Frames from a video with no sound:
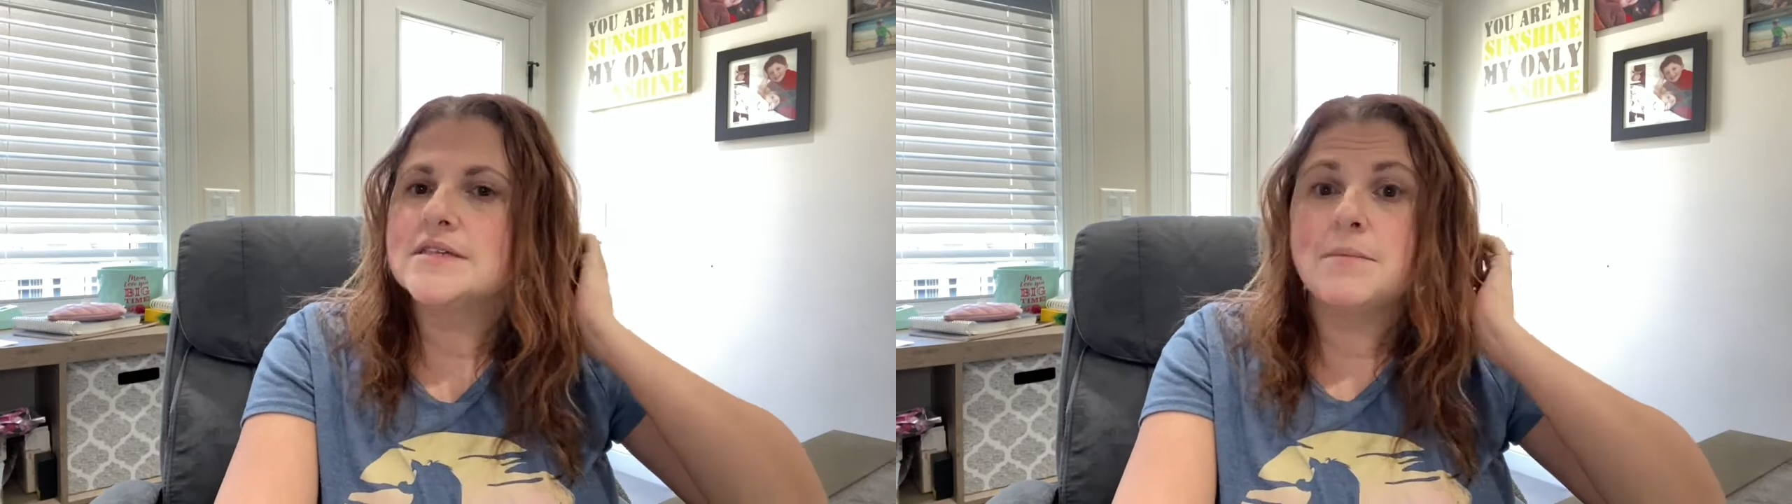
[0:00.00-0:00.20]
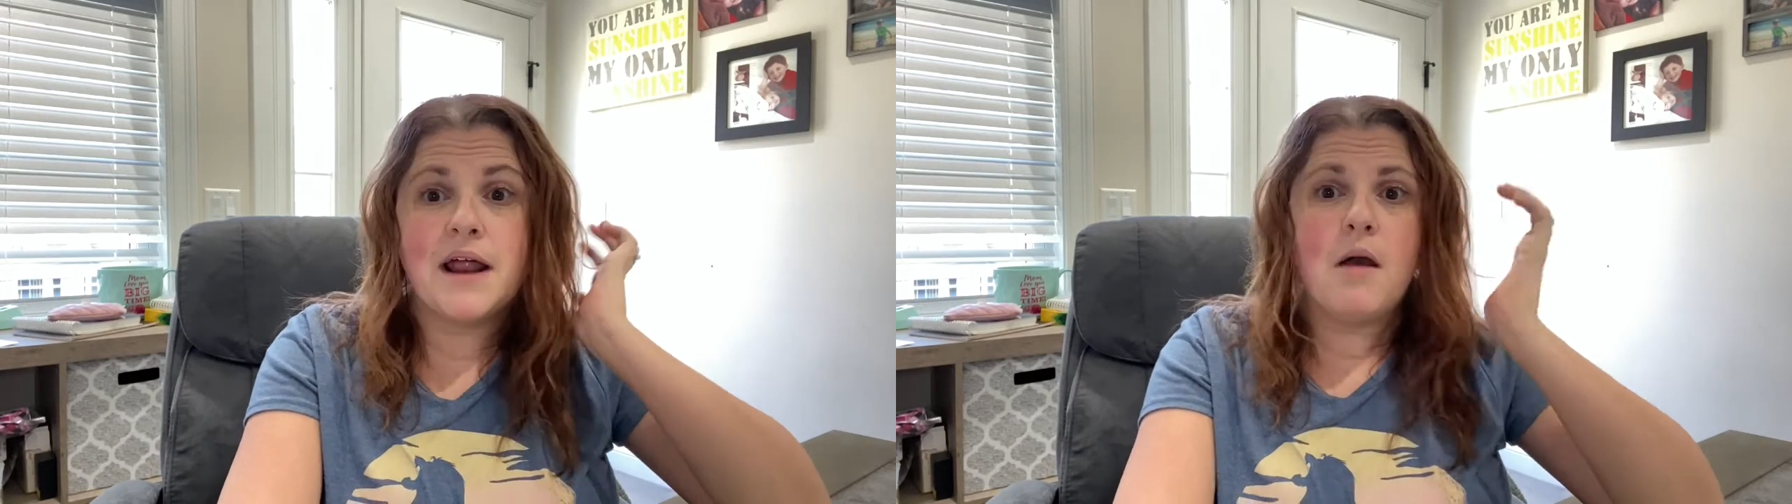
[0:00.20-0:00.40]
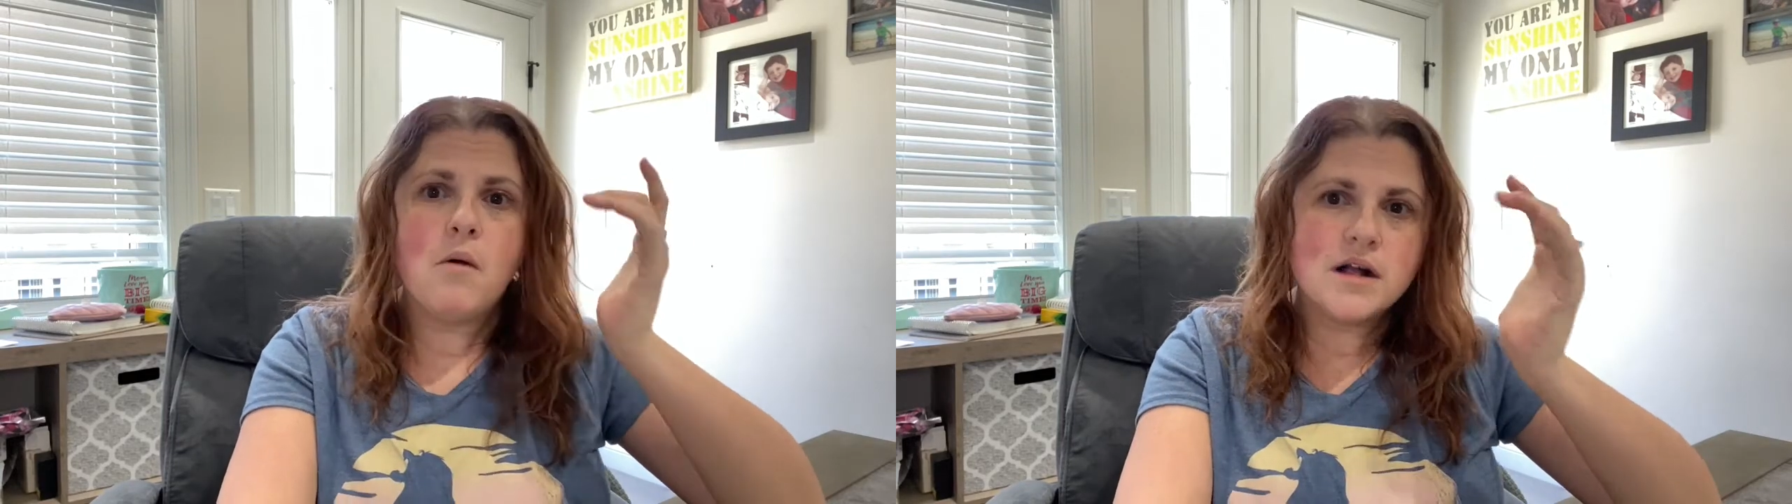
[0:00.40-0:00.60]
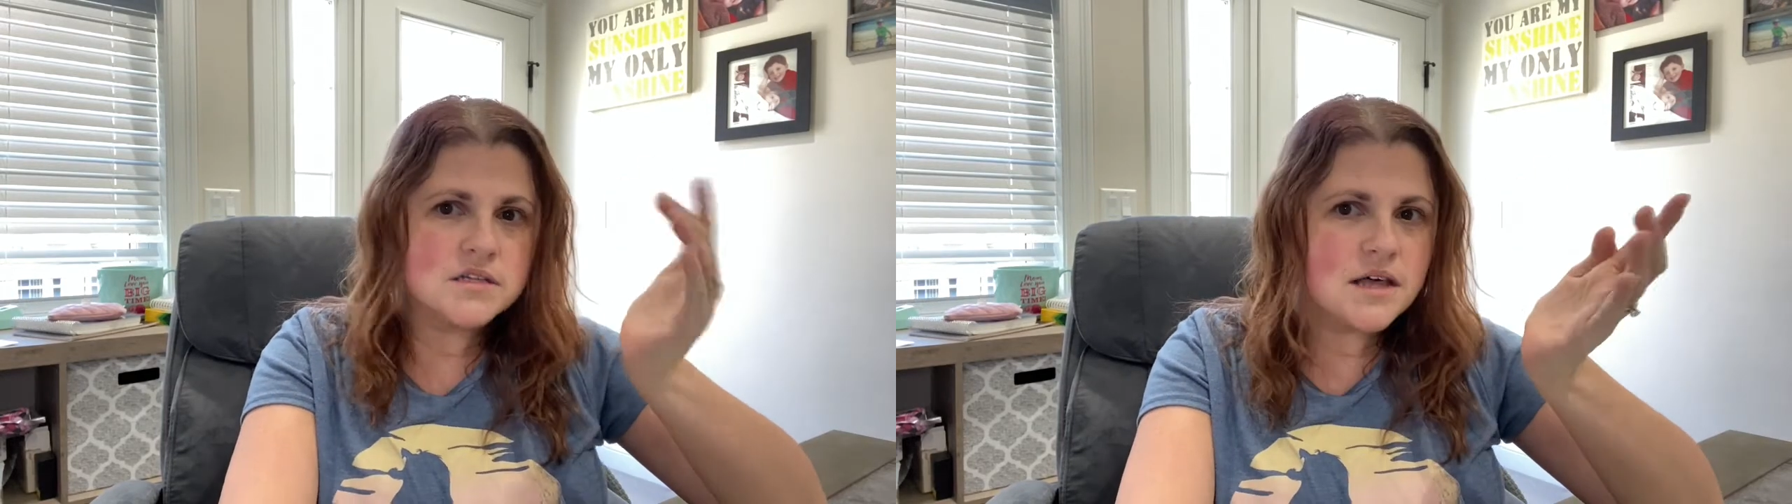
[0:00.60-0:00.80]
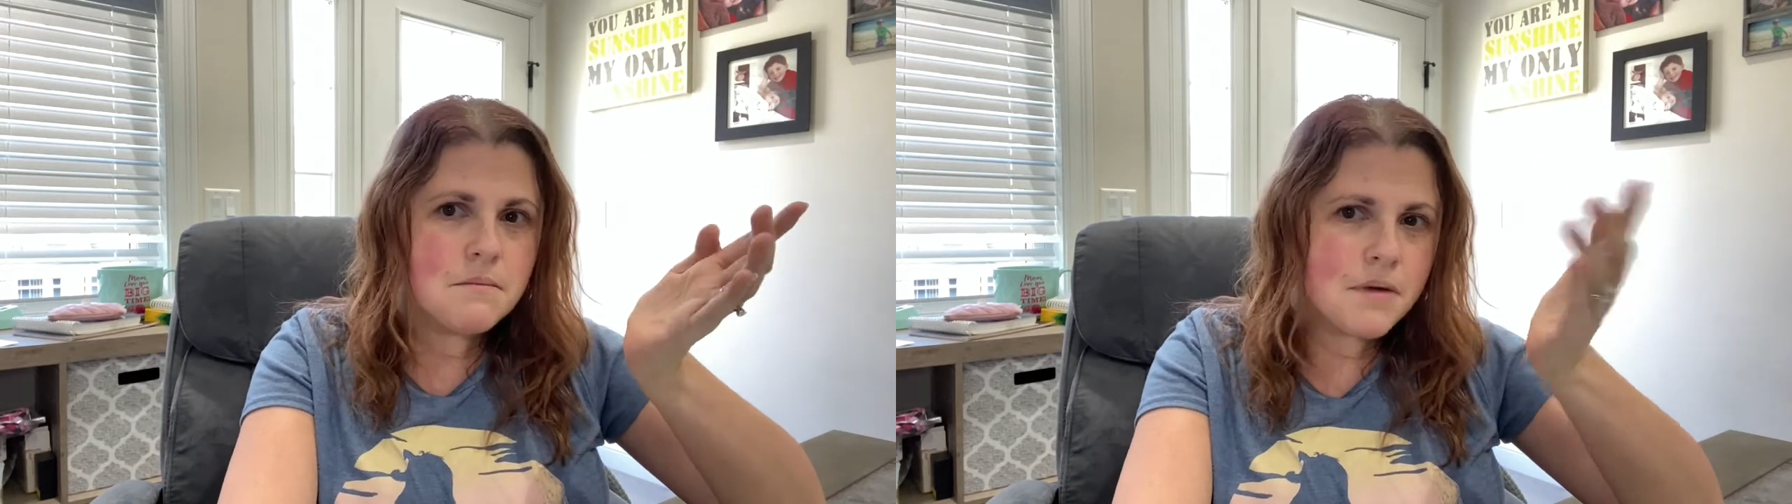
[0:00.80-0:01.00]
I mean, I watch
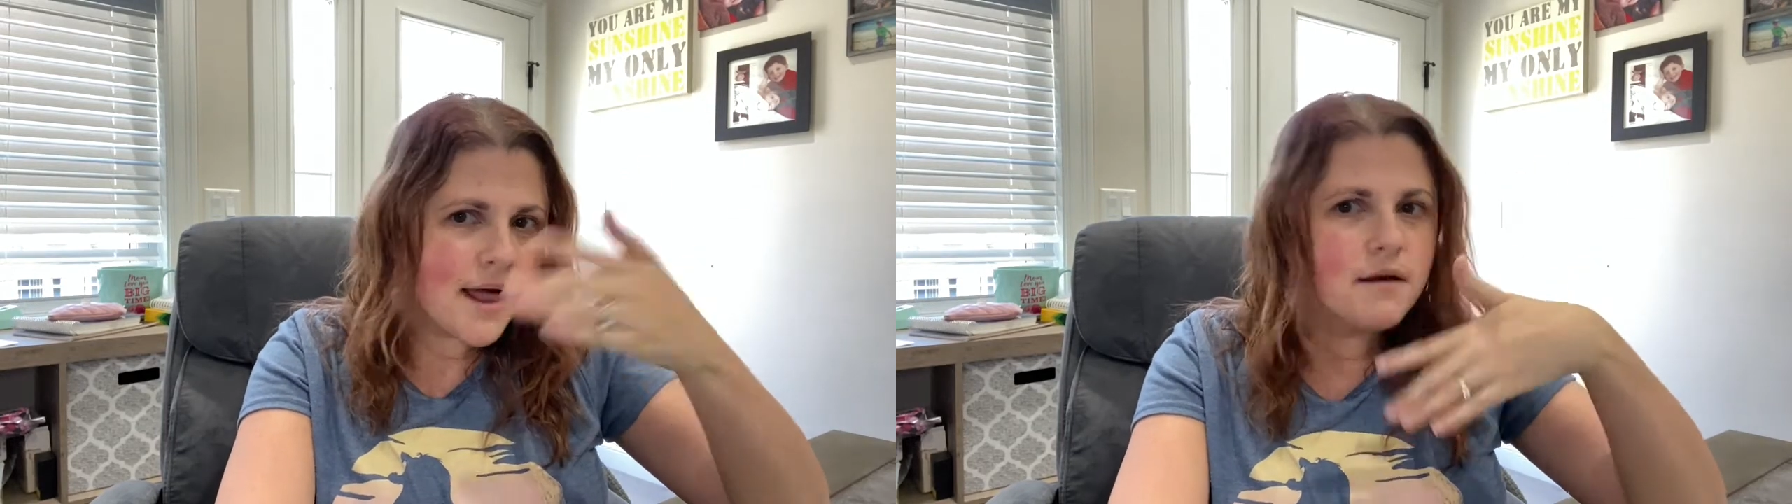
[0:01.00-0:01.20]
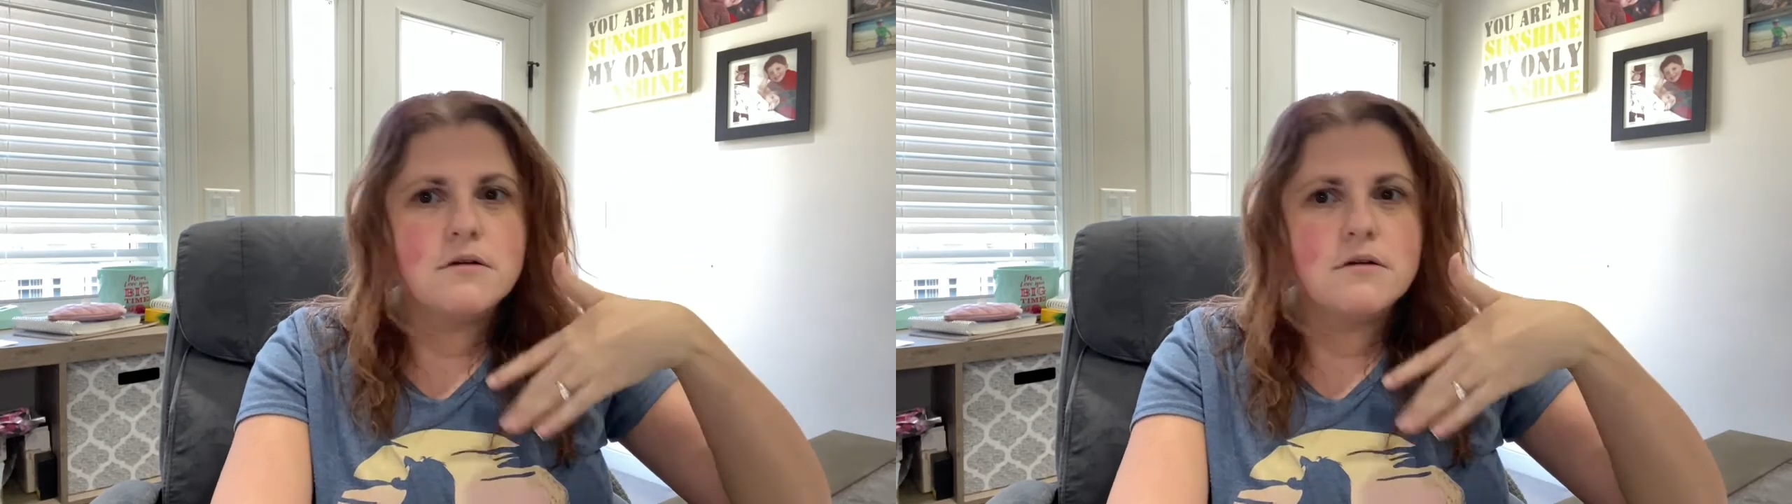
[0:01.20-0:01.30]
them, but I don't